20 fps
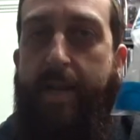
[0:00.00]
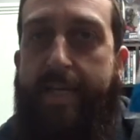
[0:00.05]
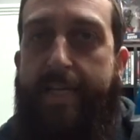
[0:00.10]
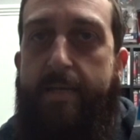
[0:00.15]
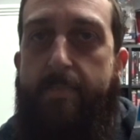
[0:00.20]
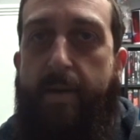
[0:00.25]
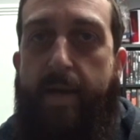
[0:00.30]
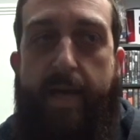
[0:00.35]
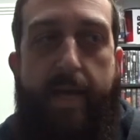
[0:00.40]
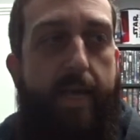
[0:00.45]

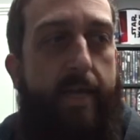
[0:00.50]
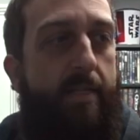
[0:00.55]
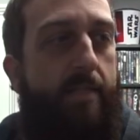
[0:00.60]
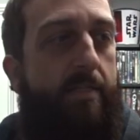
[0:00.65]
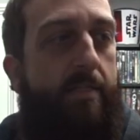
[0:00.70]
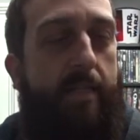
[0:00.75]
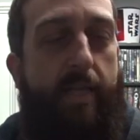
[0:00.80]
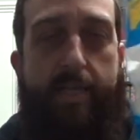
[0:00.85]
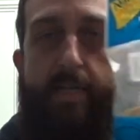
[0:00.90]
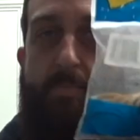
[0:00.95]
lucky
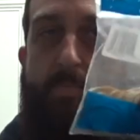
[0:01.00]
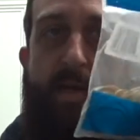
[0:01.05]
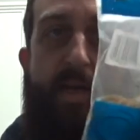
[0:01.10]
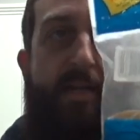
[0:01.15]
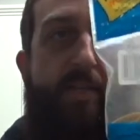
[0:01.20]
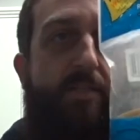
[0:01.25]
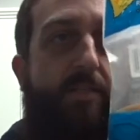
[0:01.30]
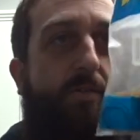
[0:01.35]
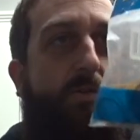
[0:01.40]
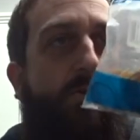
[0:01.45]
bands. Lucky
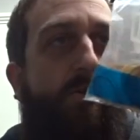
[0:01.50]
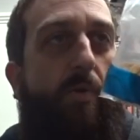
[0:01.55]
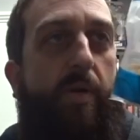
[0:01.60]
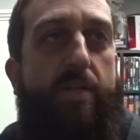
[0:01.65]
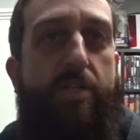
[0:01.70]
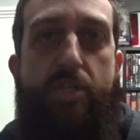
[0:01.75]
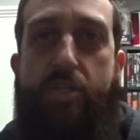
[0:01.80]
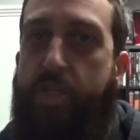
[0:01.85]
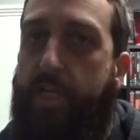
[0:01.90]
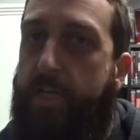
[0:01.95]
bands are
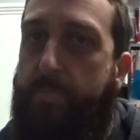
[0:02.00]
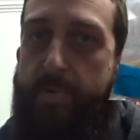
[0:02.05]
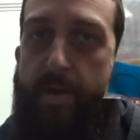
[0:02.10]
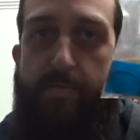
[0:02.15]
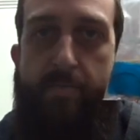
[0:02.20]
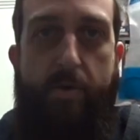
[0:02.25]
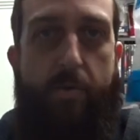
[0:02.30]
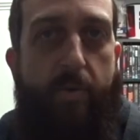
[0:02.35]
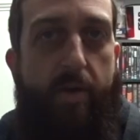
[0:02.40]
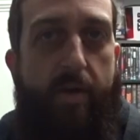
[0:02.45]
always cheap
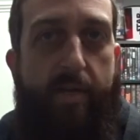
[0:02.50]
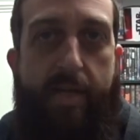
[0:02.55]
everywhere,